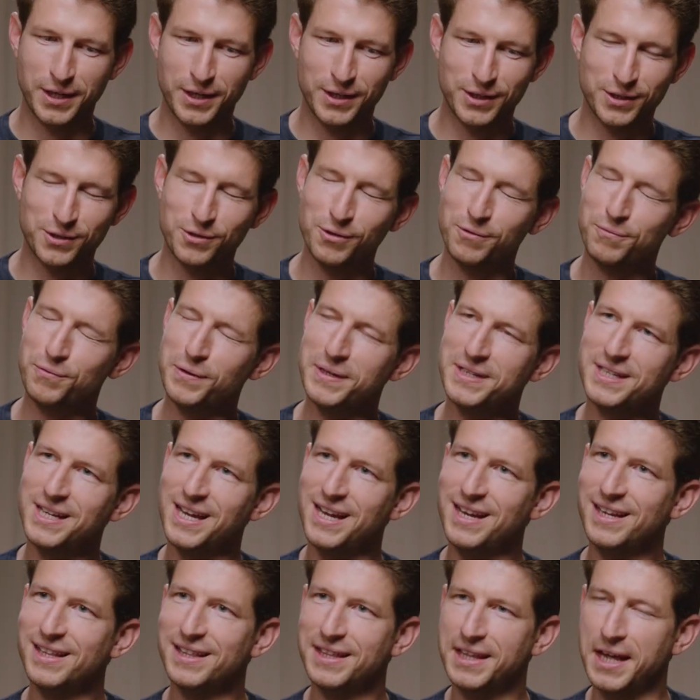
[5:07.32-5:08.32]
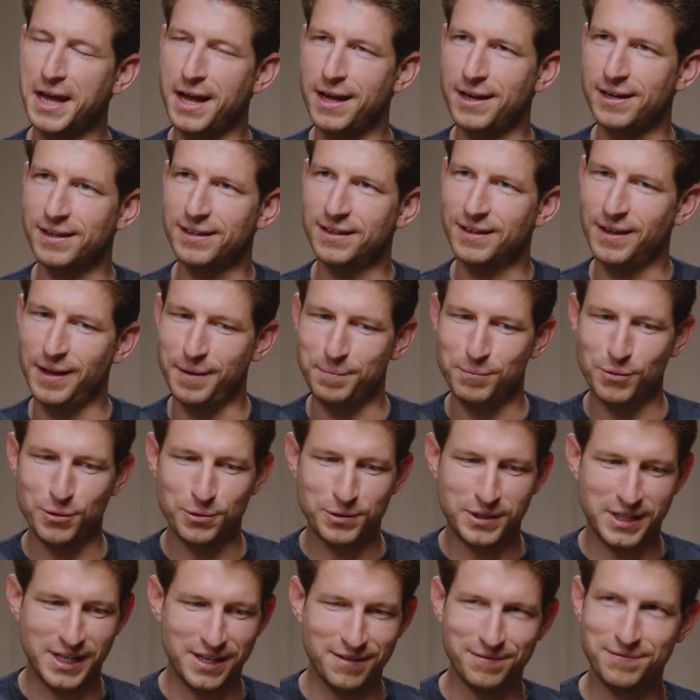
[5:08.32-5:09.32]
So if we take that
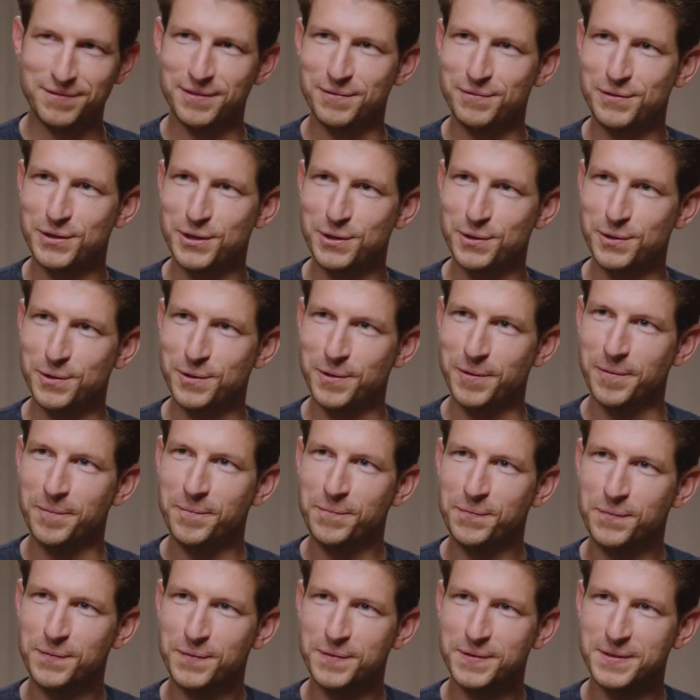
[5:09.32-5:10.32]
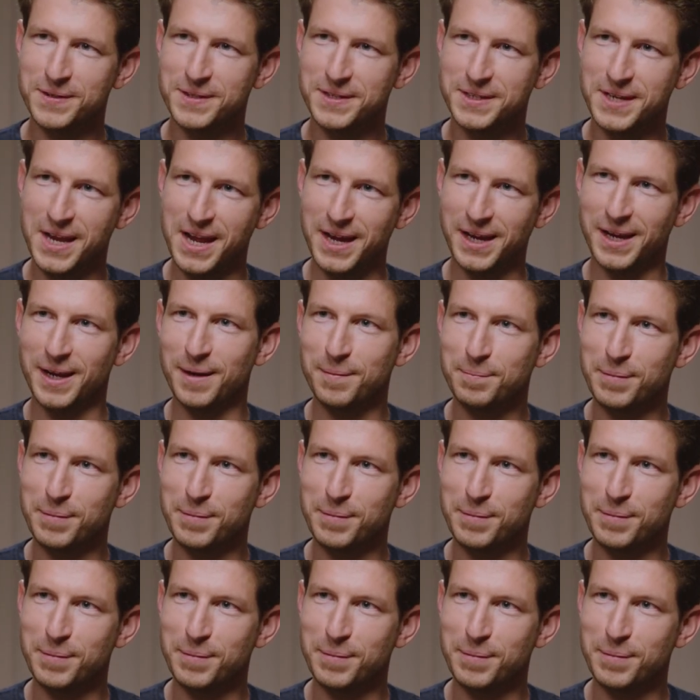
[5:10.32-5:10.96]
leitmotif of you taking